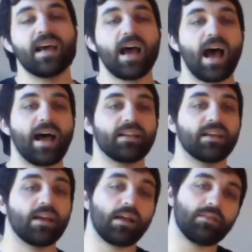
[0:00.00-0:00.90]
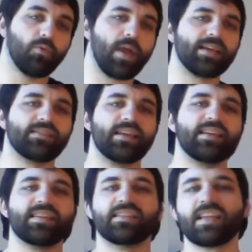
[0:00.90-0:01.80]
And the way I see this,
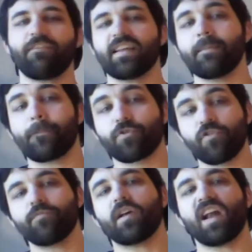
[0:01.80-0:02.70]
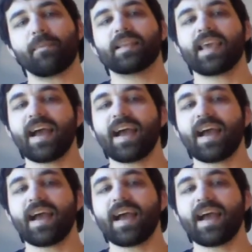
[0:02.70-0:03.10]
it's definitely an improvement on Ammon.